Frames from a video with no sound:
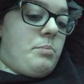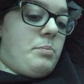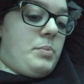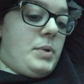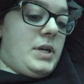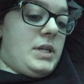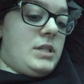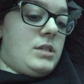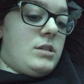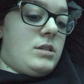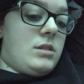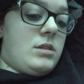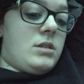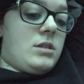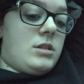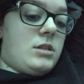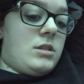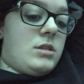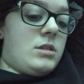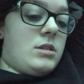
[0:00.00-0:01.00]
but
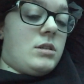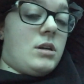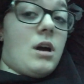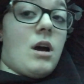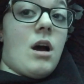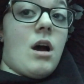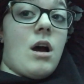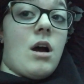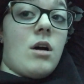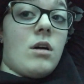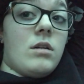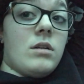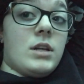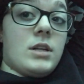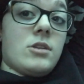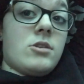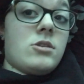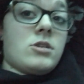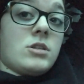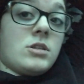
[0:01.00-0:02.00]

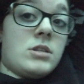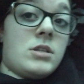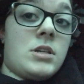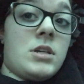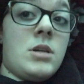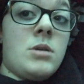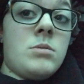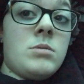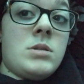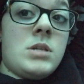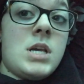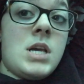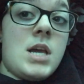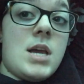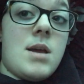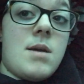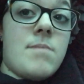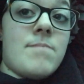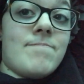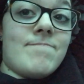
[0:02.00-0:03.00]
let's just go
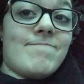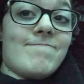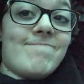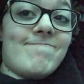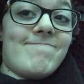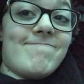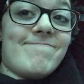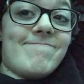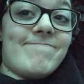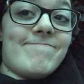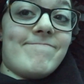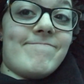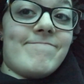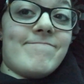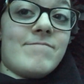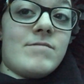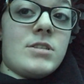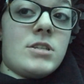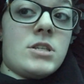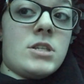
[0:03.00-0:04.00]
see.
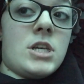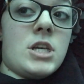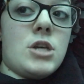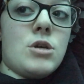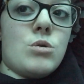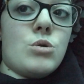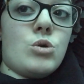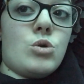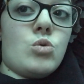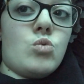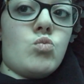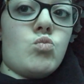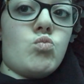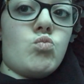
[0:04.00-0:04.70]
See you soon.